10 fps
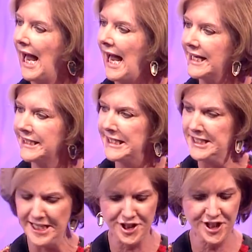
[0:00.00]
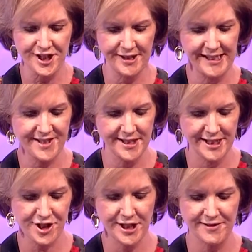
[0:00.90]
And in addition to these
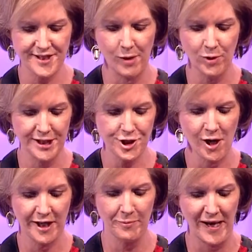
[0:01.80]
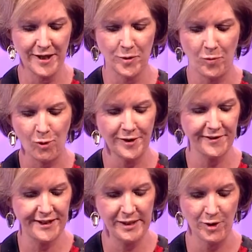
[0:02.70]
initiatives, I want to talk about an important
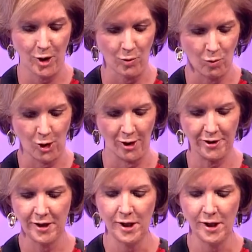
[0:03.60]
theme in our work.